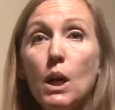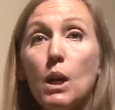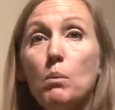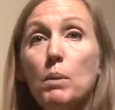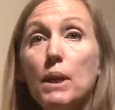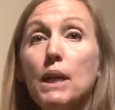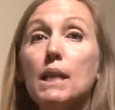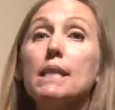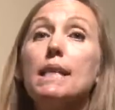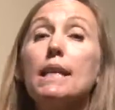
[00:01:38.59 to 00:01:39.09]

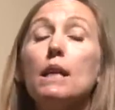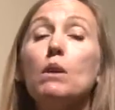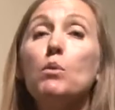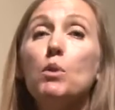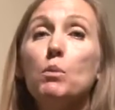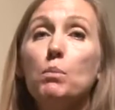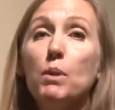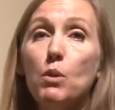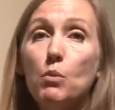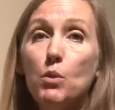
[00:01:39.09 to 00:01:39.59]
because he
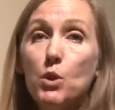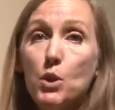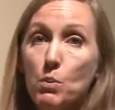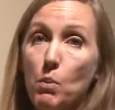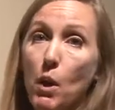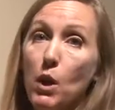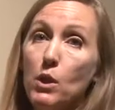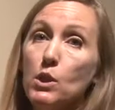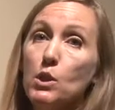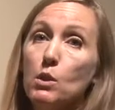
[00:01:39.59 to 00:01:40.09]
would be
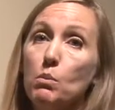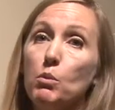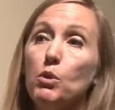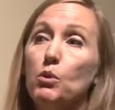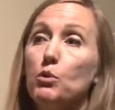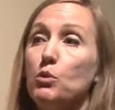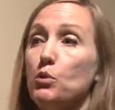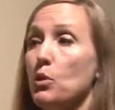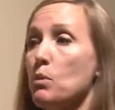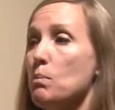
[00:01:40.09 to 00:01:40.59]
responsible
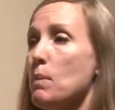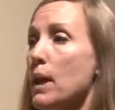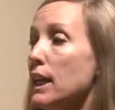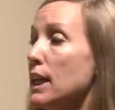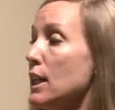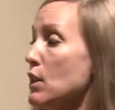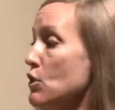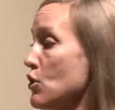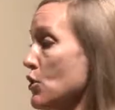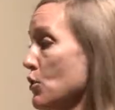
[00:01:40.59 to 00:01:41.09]
for
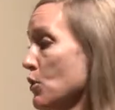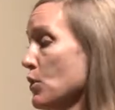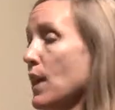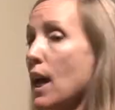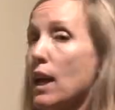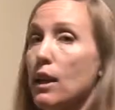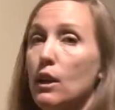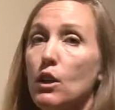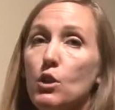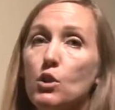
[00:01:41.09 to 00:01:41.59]
making sure
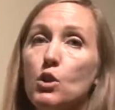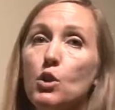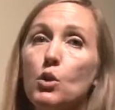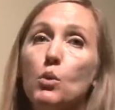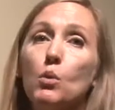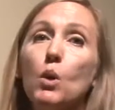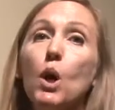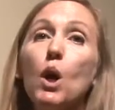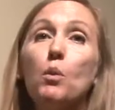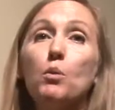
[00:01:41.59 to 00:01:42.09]
that
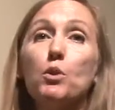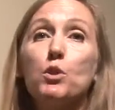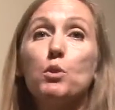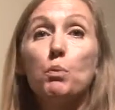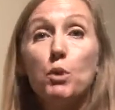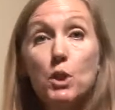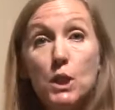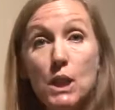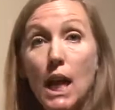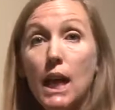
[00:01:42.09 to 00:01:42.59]
canoe was
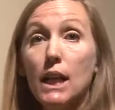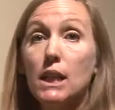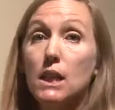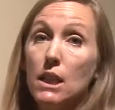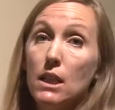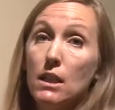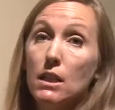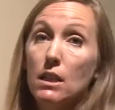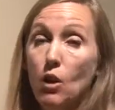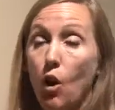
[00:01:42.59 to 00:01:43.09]

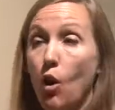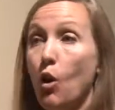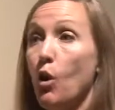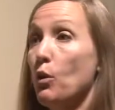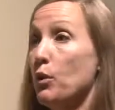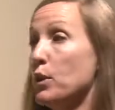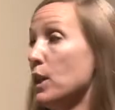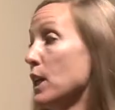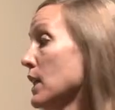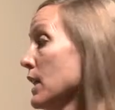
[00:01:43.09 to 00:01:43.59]
protected and all
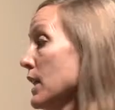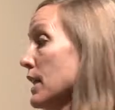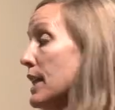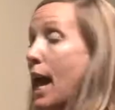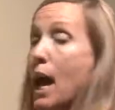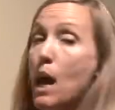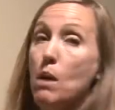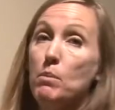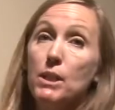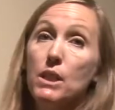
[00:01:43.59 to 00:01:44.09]
the
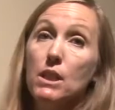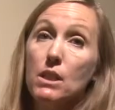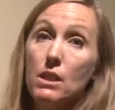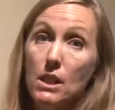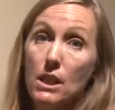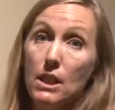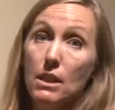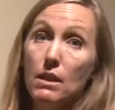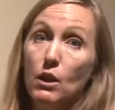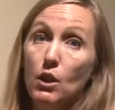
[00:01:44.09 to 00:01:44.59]

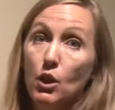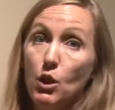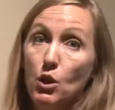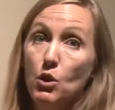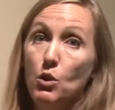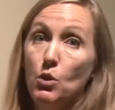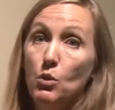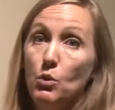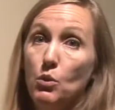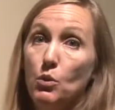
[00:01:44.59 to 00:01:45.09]
inhabitants in the
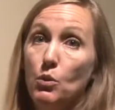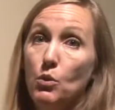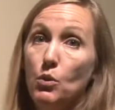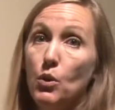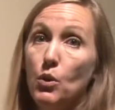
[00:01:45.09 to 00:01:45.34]
canoe.